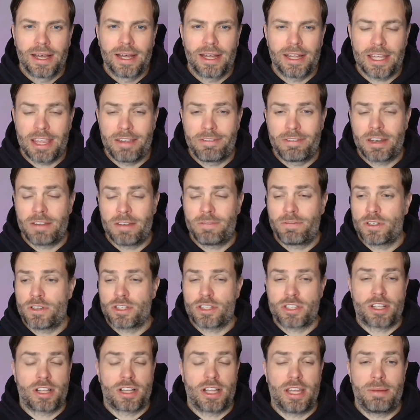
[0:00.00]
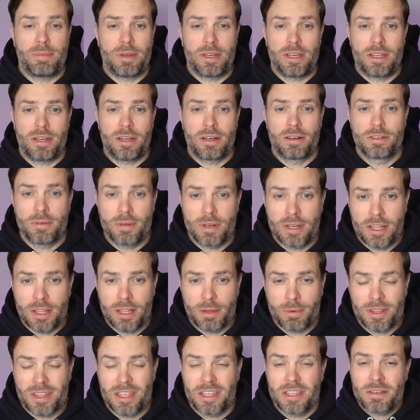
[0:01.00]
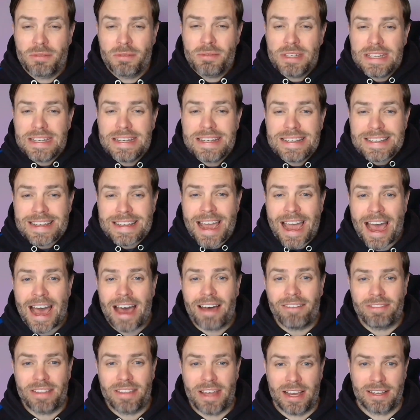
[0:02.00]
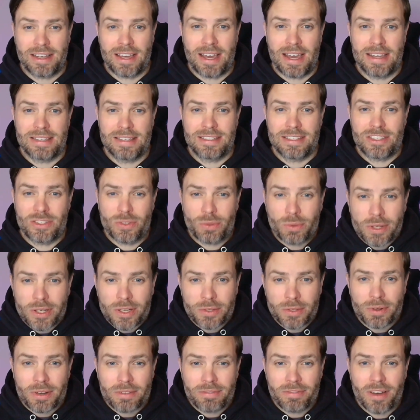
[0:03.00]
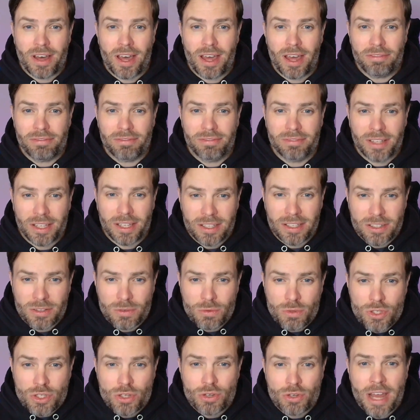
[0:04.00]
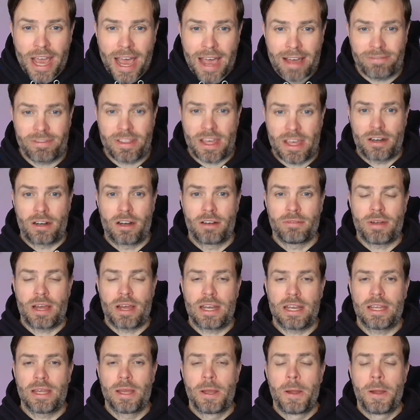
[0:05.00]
Even if you just claim it and you don't do anything with it, you need to have that, guys. It's 2025. Okay? You should have that already.